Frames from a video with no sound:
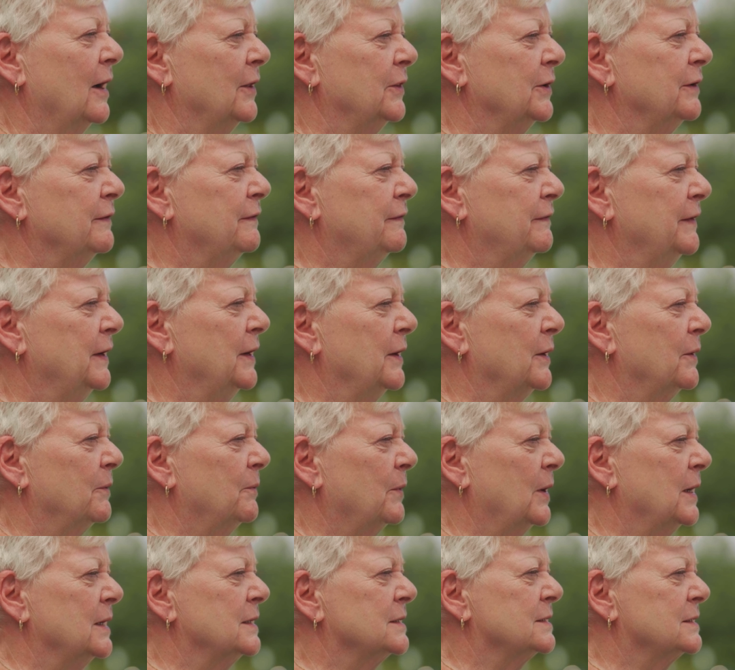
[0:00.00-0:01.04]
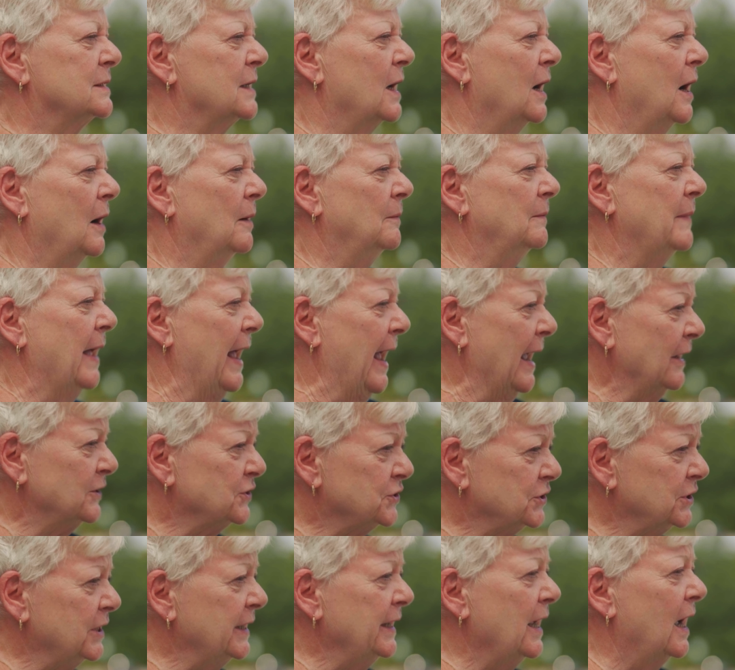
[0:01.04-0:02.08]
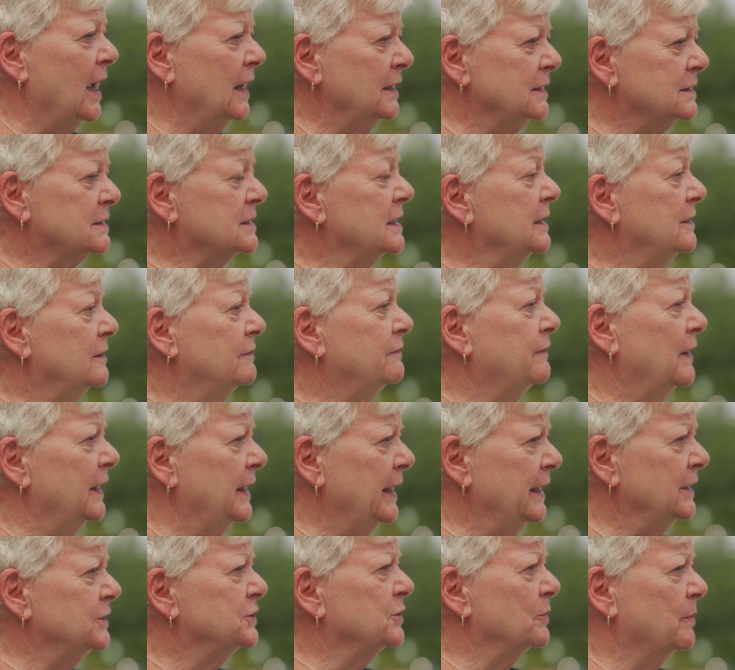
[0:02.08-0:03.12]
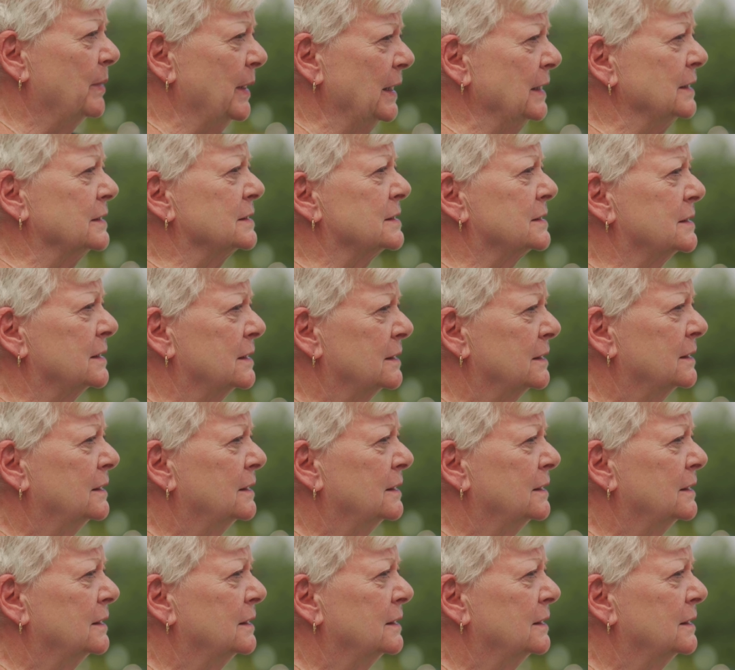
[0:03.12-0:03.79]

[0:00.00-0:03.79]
other fear was um, actually, honestly, the financial piece.